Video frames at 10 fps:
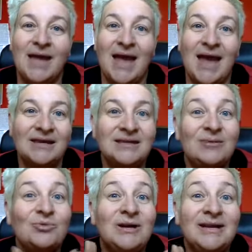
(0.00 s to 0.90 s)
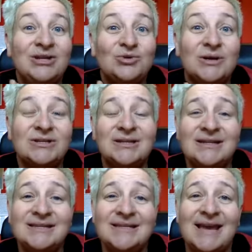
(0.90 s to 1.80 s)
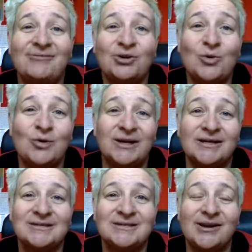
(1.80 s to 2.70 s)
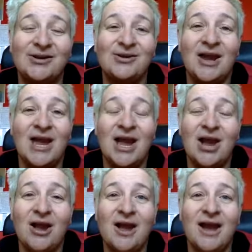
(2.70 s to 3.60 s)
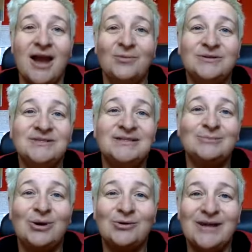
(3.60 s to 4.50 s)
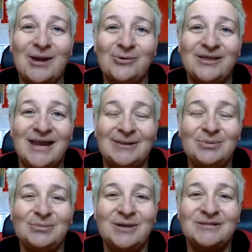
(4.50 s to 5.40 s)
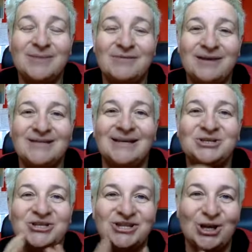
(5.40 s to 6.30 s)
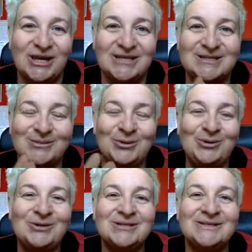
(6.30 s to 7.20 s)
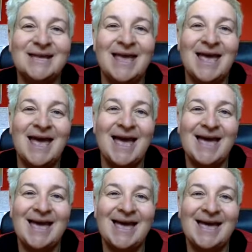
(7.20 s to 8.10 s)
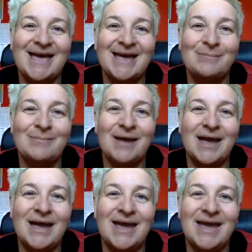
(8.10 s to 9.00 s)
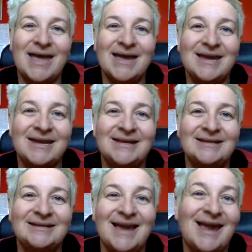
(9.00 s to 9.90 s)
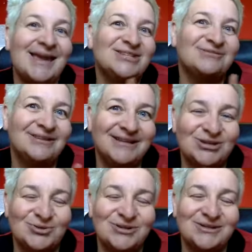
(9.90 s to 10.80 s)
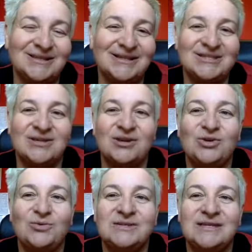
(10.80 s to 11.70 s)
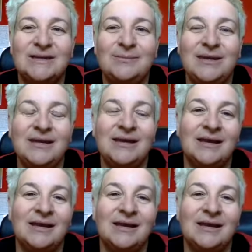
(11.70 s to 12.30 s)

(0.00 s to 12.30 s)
and I'm really enjoying doing these live recordings. So I will still blog now and then, but most of my writing energy is going into the books. And I actually really enjoy doing these. So you will see me